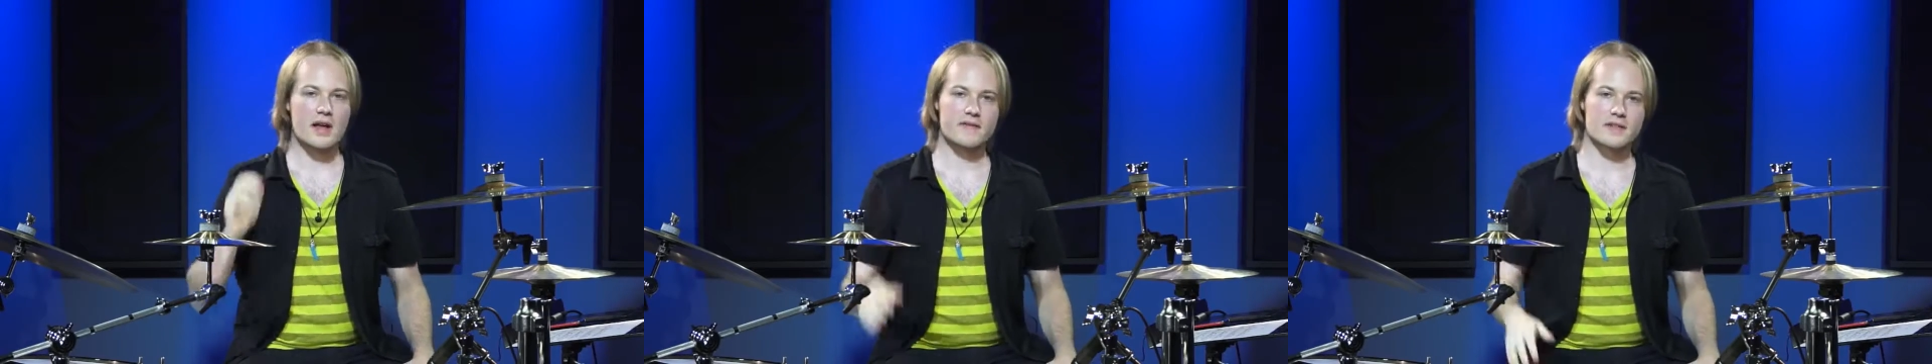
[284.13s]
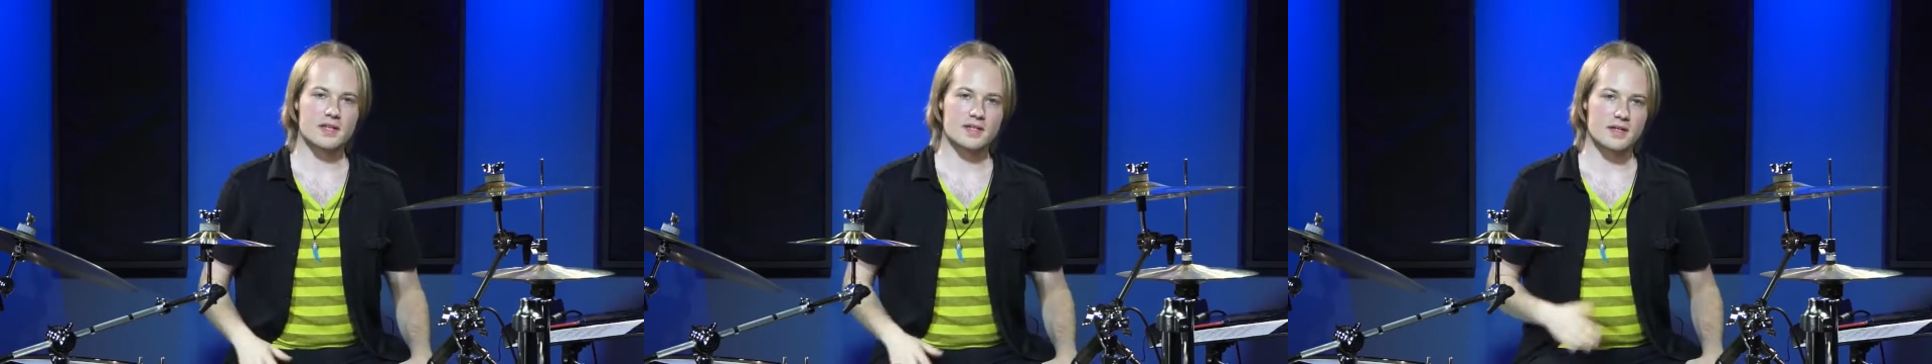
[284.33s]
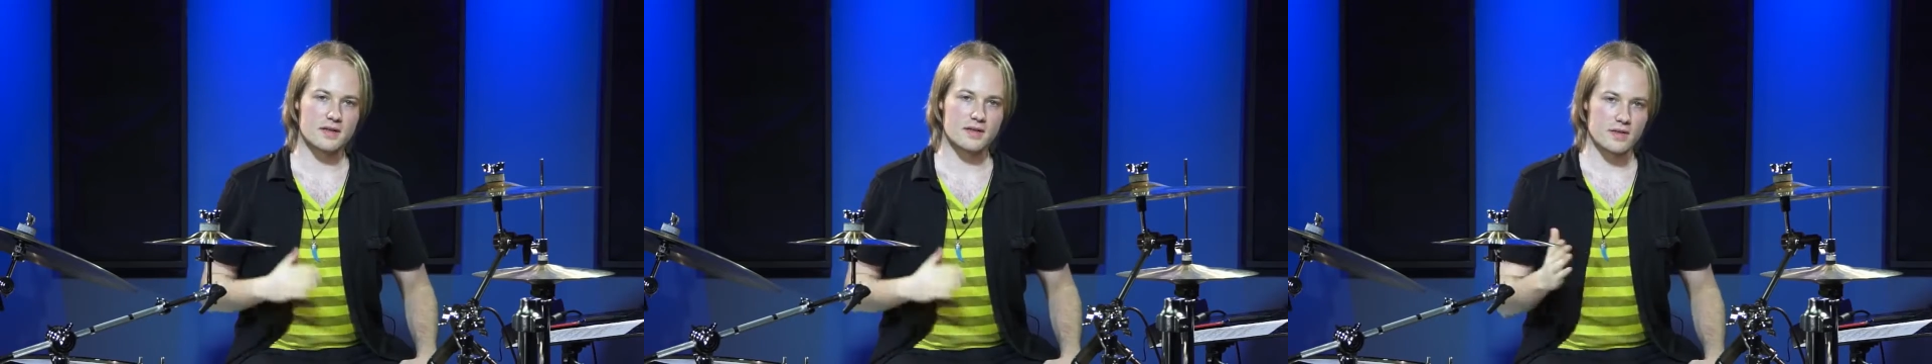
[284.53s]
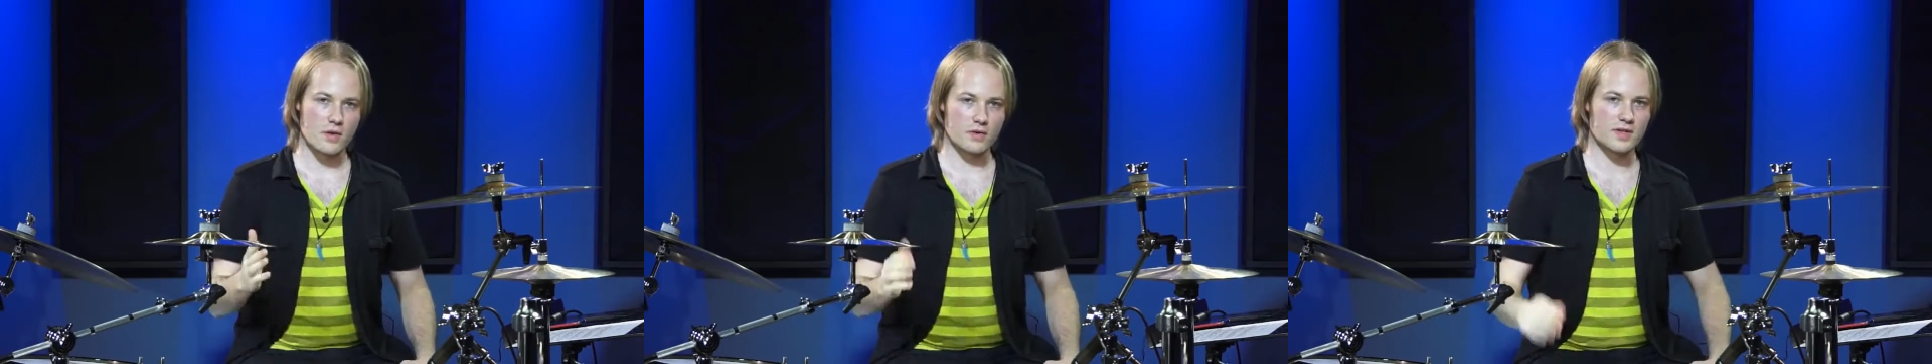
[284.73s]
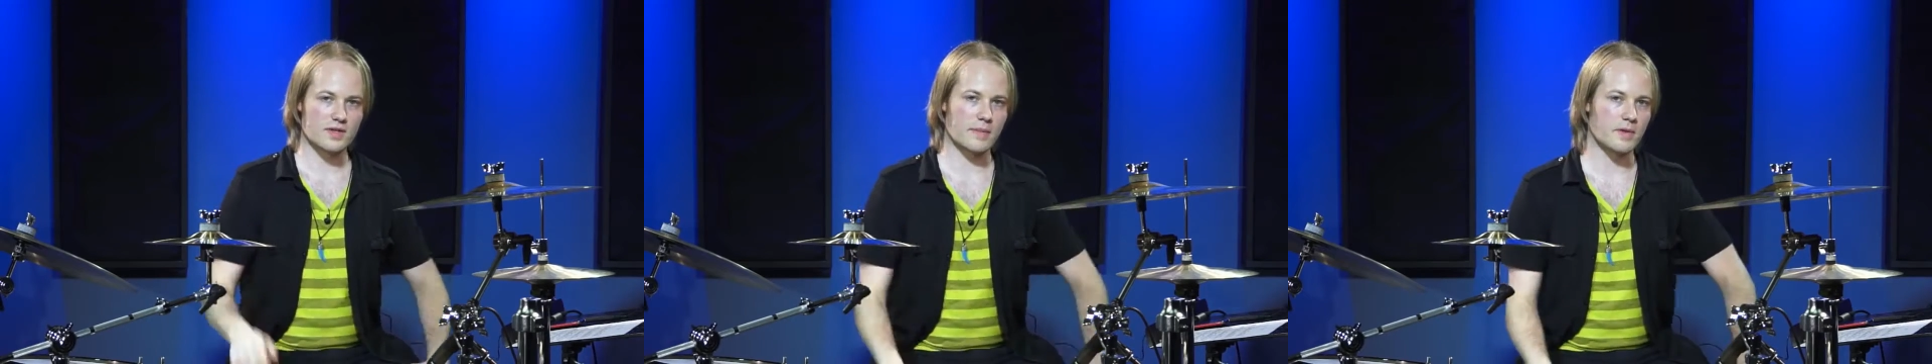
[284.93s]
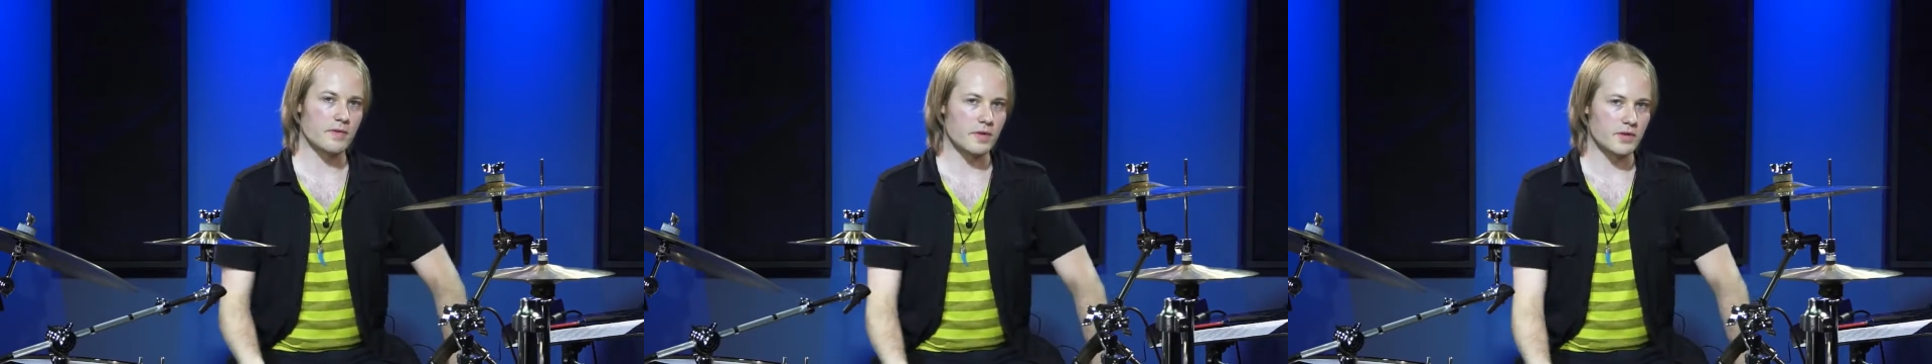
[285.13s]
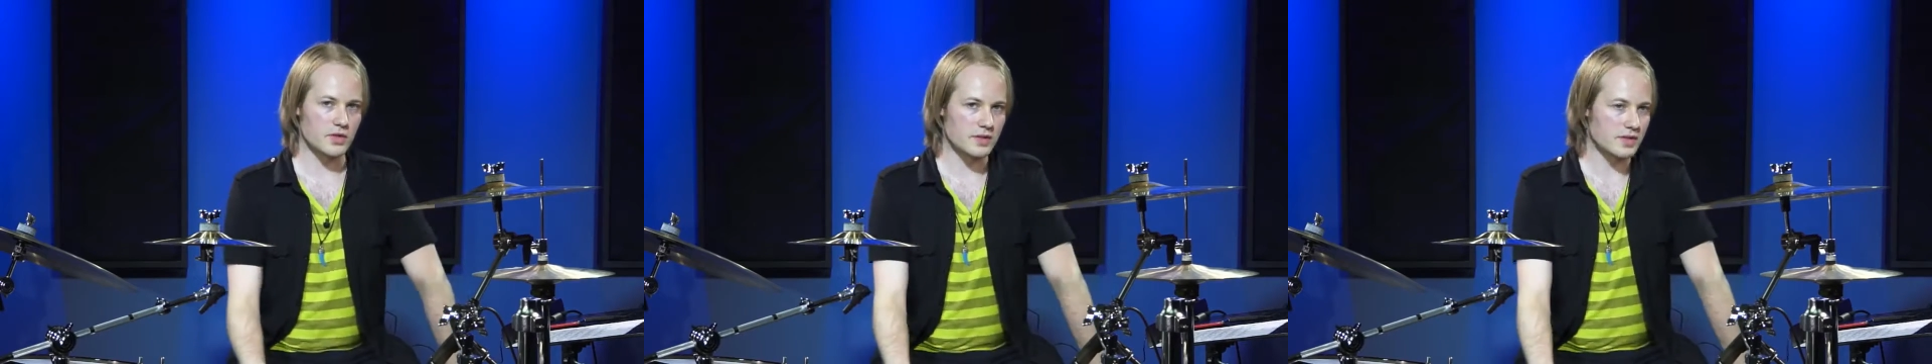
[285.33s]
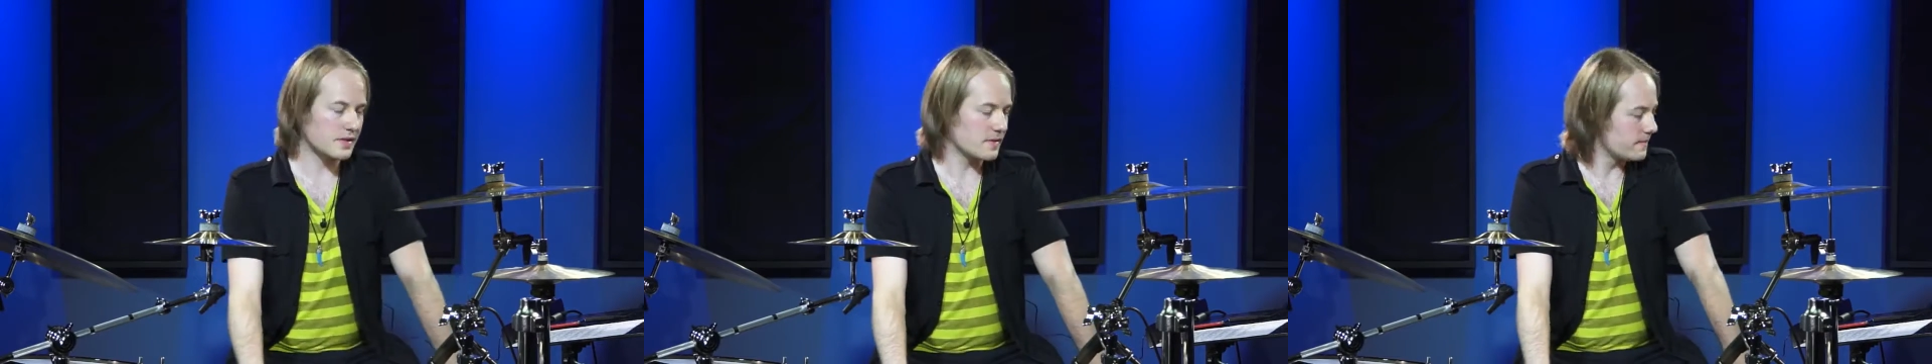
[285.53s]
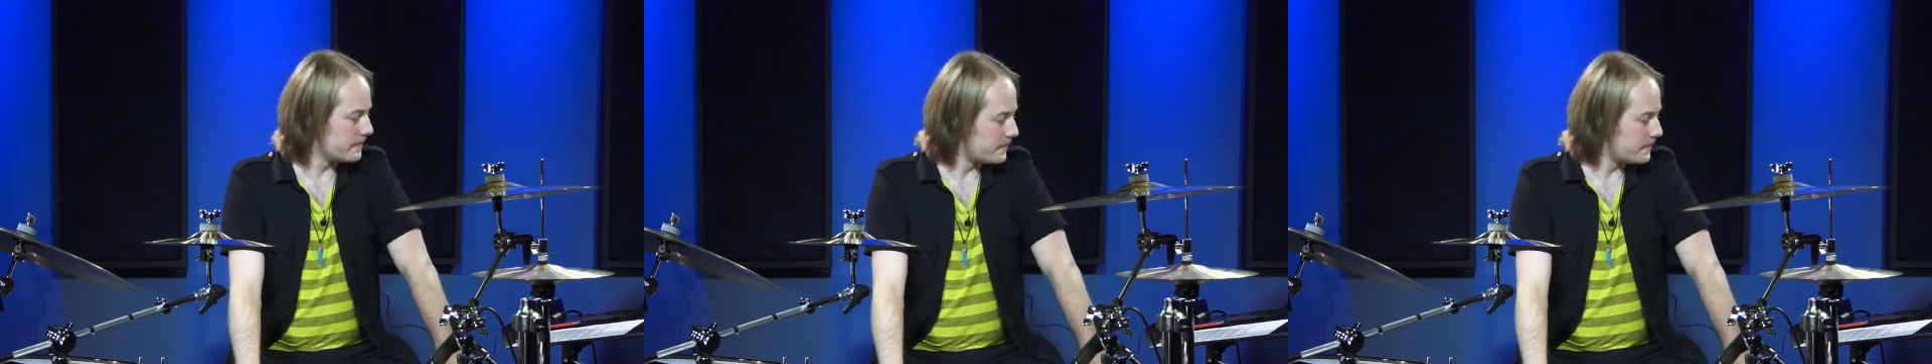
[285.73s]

have 16th note subdivisions.